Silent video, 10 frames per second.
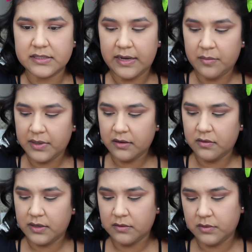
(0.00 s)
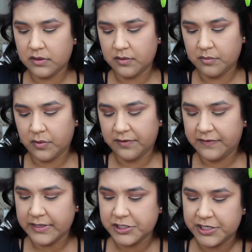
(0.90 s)
So now I'm gonna go in with the
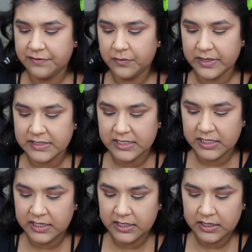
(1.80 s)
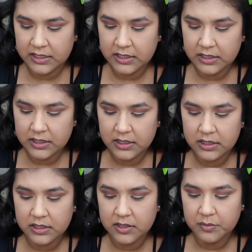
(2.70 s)
Morphe G14
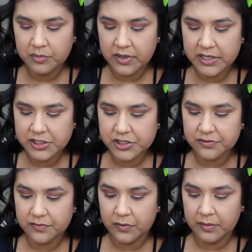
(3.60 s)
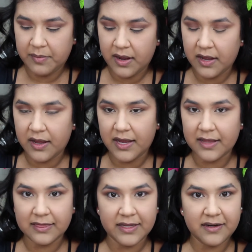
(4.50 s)
brush for my
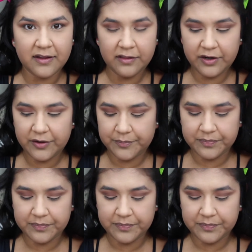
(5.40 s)
lid color,